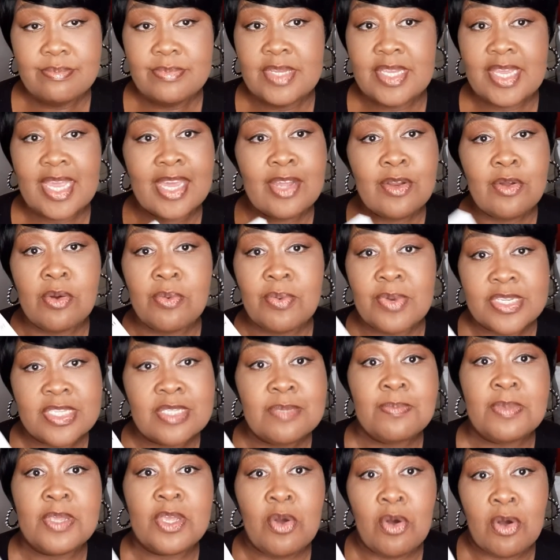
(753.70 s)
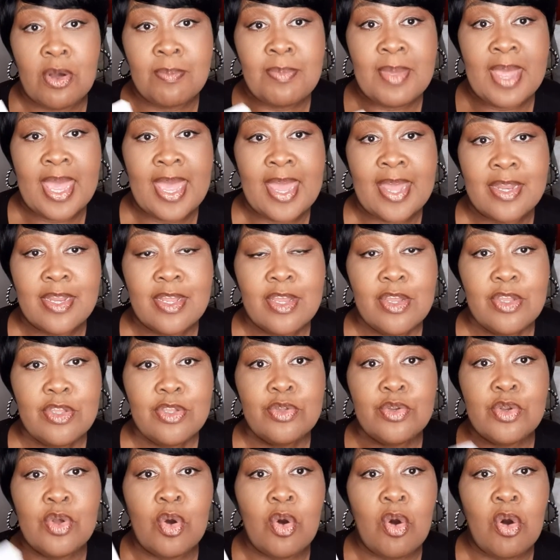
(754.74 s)
It can't always be all bad.
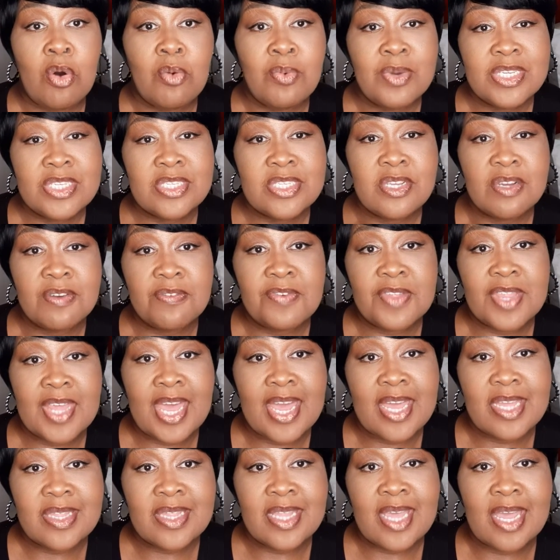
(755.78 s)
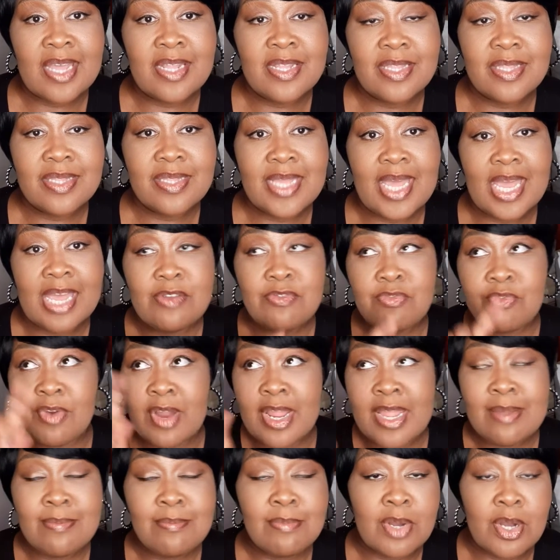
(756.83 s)
Always look for that
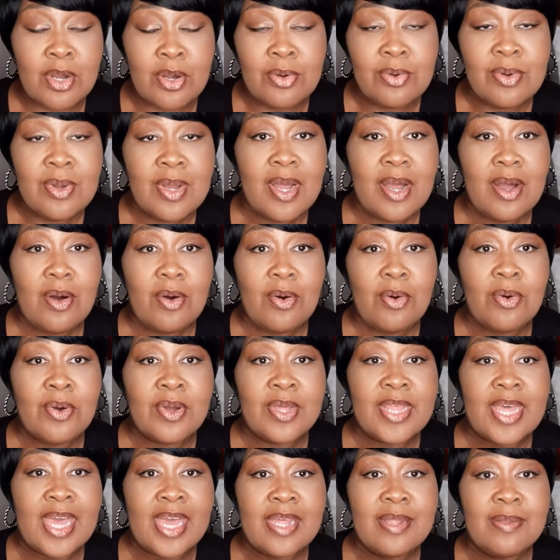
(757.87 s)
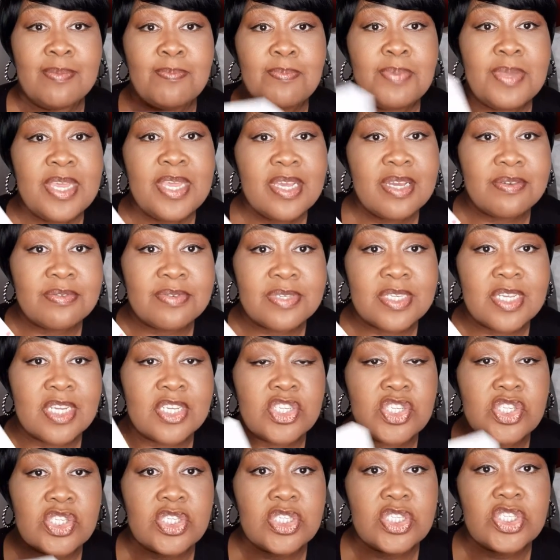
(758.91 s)
rainbow or that peak of
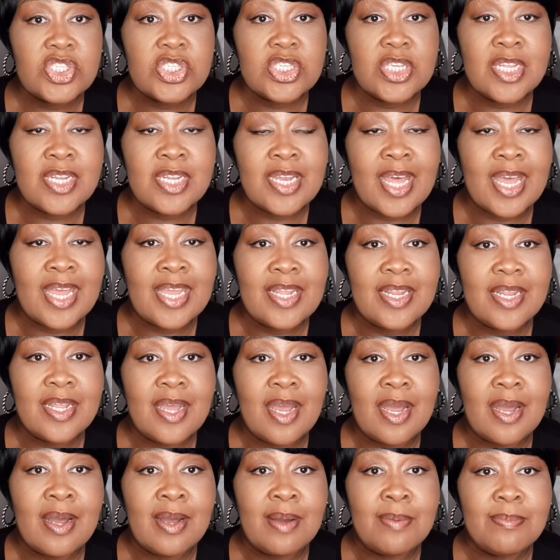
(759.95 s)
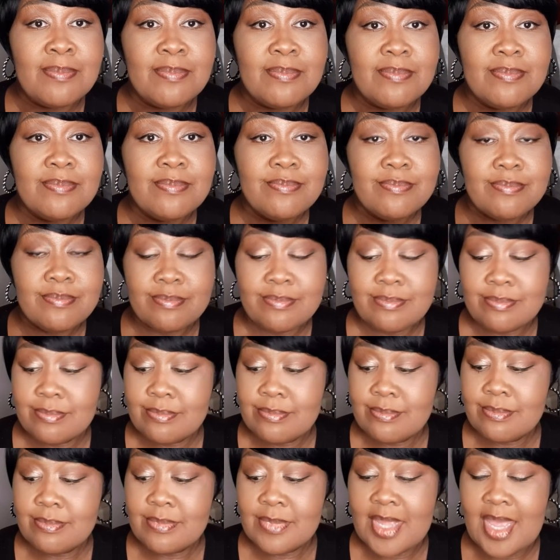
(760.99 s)
sunlight
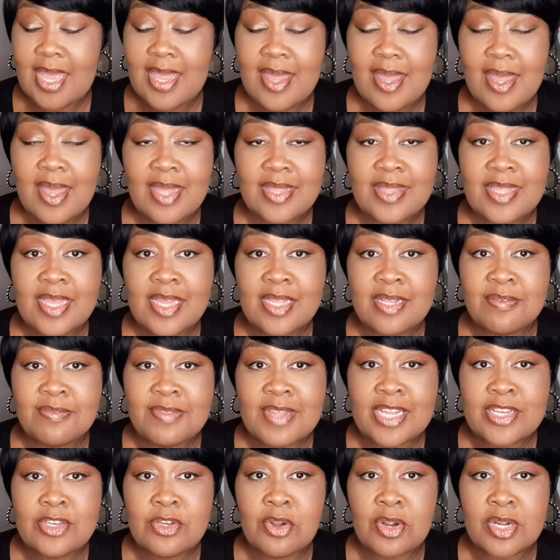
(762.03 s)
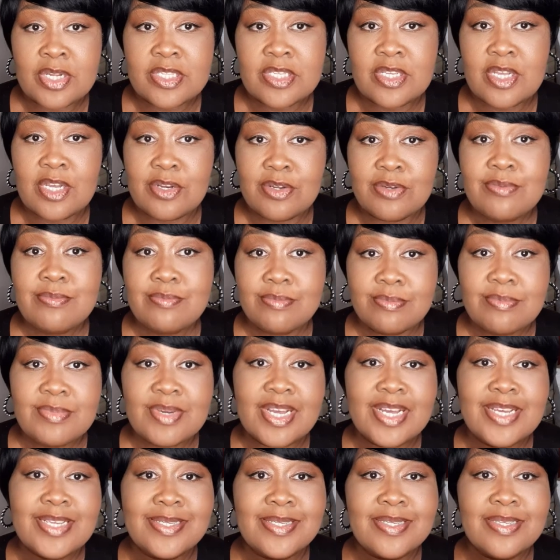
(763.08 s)
at the end of that dark tunnel,
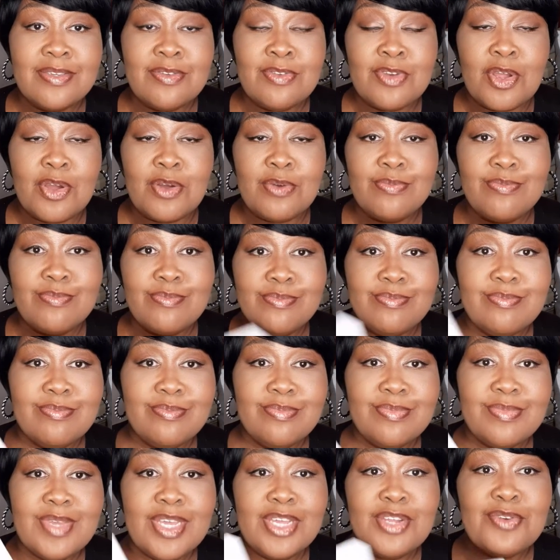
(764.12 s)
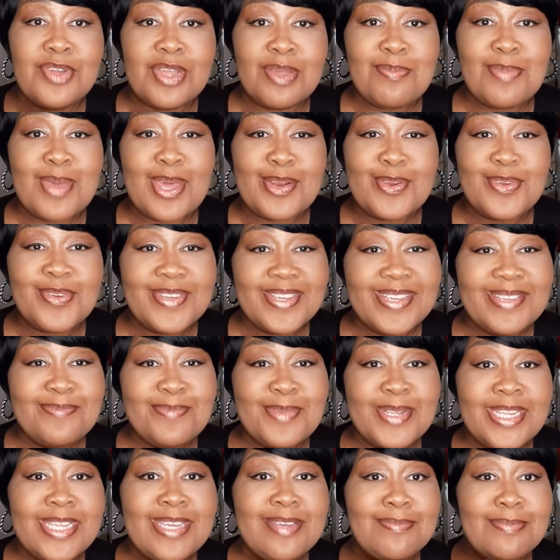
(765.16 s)
because it'll get better.
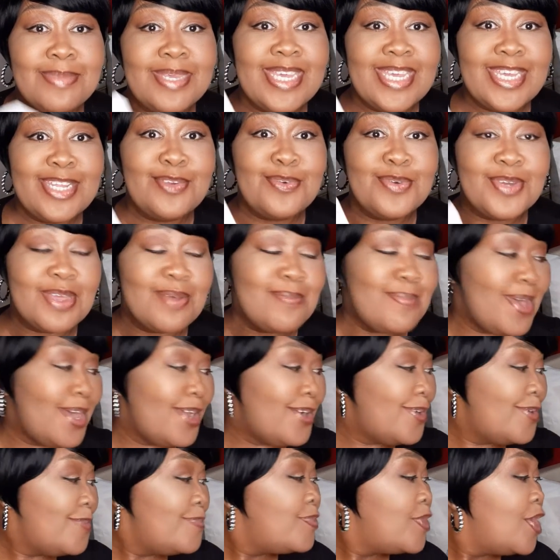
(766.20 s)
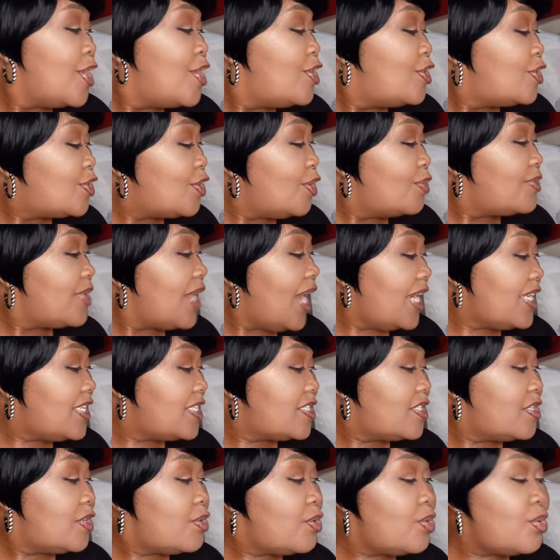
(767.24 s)
Believe me, it'll get better. So
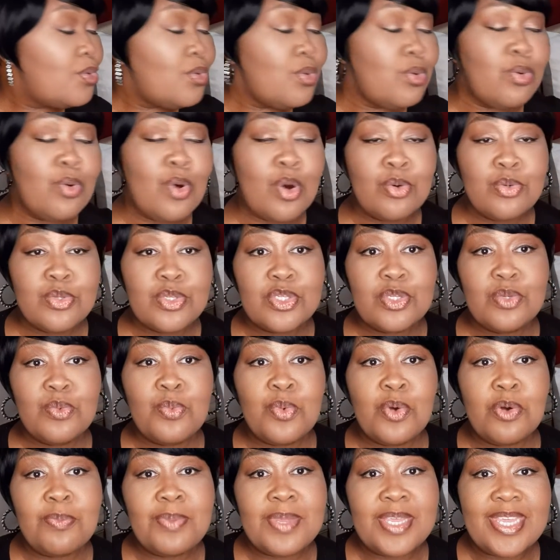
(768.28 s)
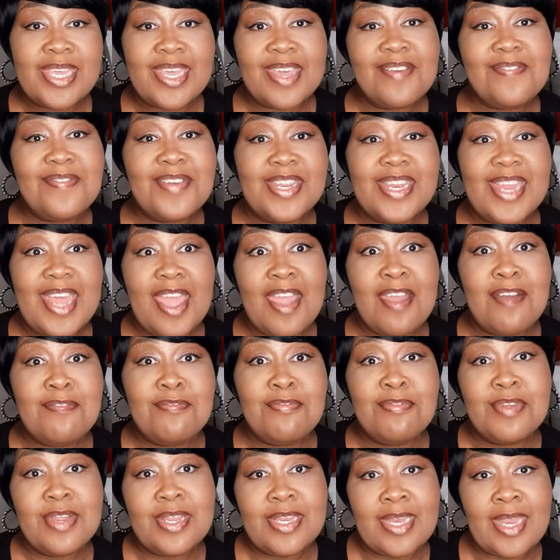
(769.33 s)
nice little quotes will be given
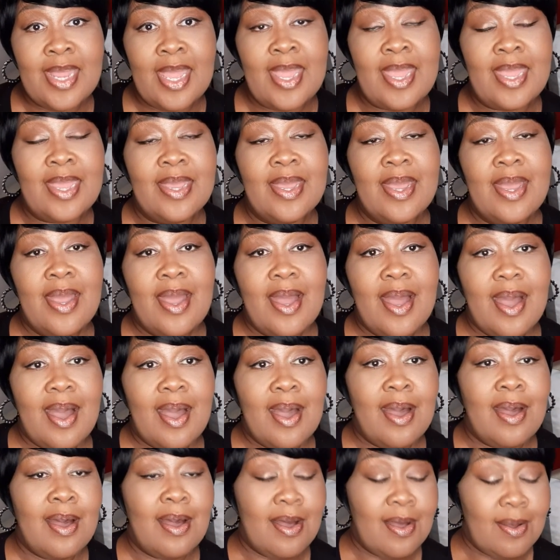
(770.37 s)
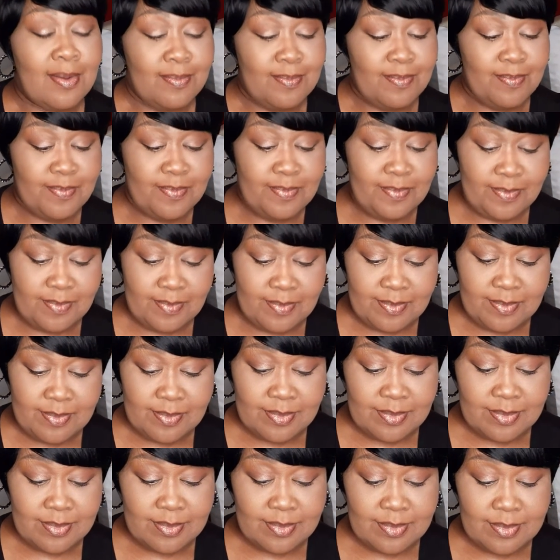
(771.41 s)
every day,
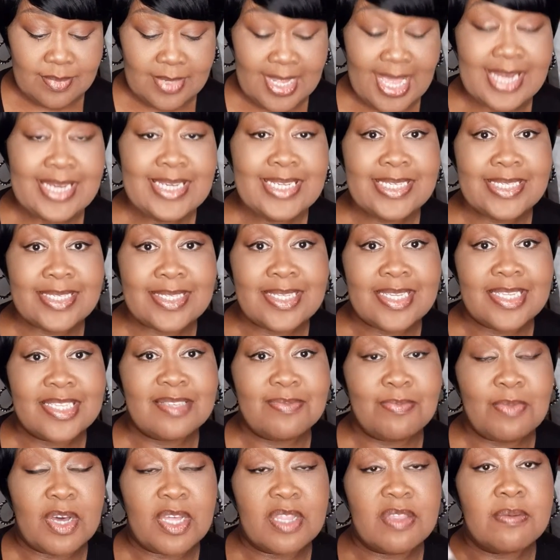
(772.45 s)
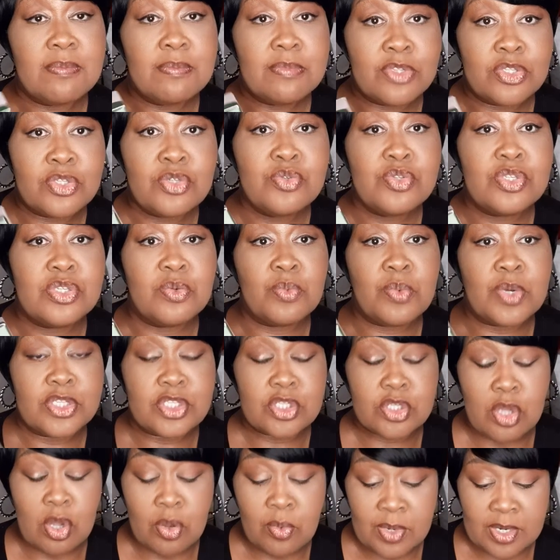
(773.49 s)
at least this month, due to
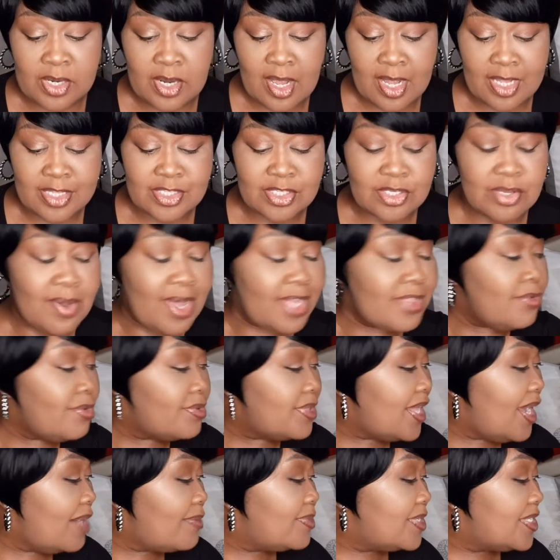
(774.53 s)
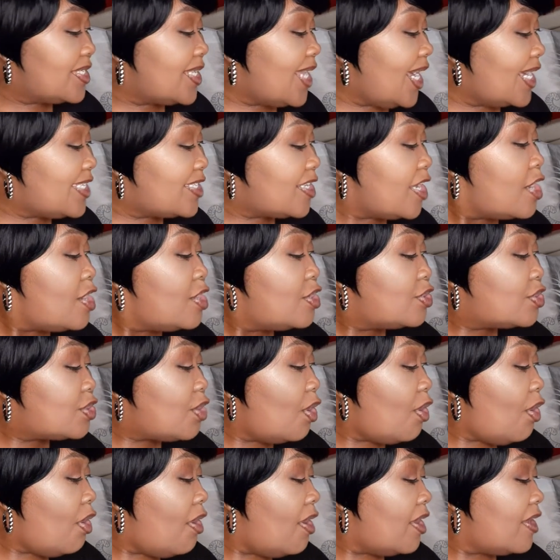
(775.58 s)
what's going on. So I thought that was nice.
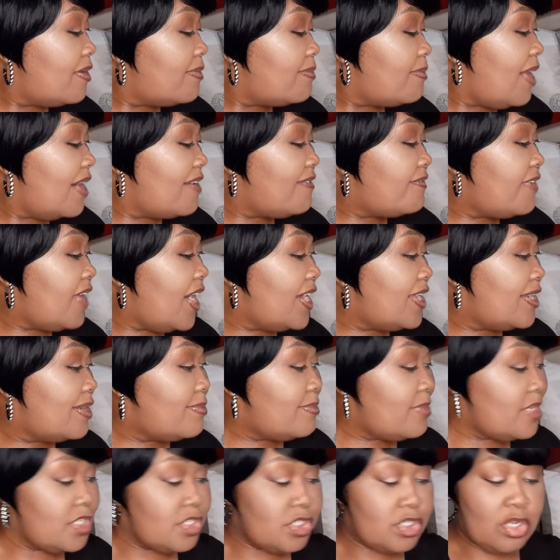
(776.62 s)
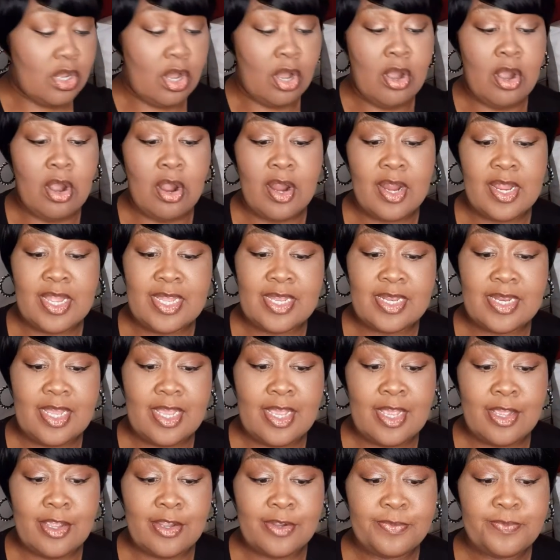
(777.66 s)
So all of my vitamins are in
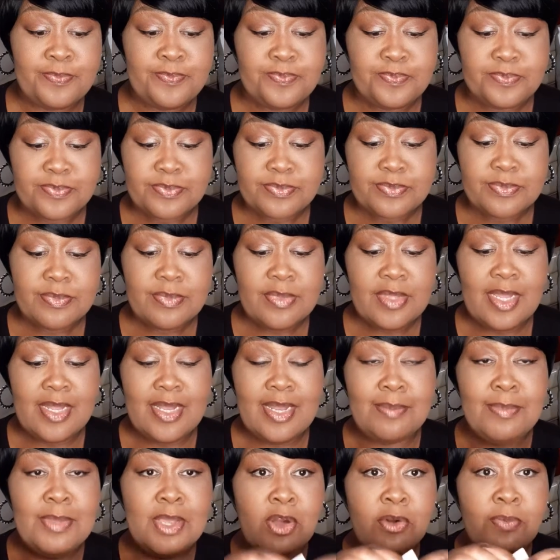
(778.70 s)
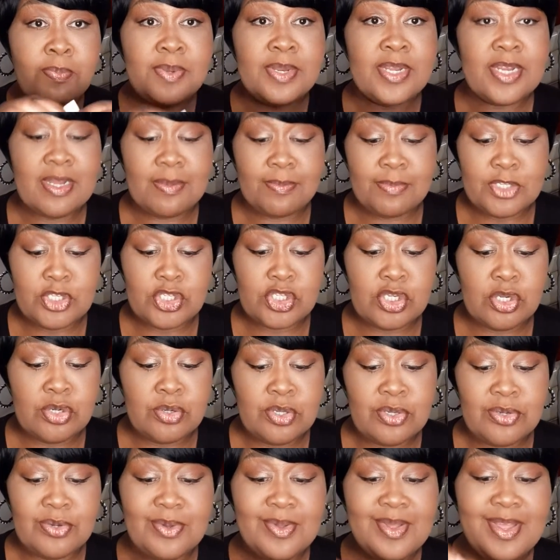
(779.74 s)
here. Let me open it up and
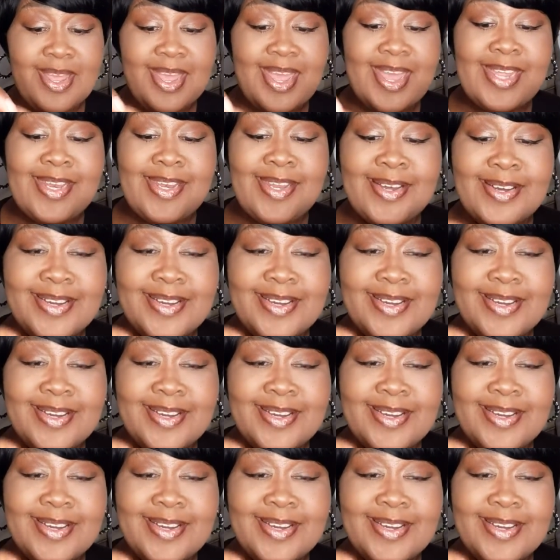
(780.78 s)
show you. And